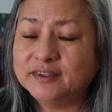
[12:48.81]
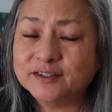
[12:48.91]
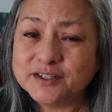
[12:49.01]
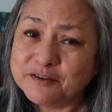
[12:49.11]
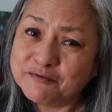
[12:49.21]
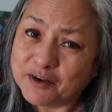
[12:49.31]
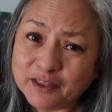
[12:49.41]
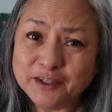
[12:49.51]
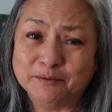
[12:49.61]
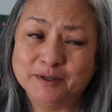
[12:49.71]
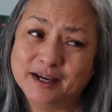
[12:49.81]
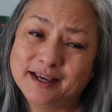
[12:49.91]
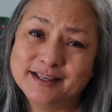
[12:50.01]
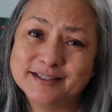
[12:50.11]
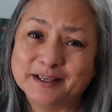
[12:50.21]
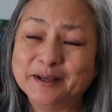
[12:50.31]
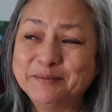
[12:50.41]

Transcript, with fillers: There's a volume, guys. I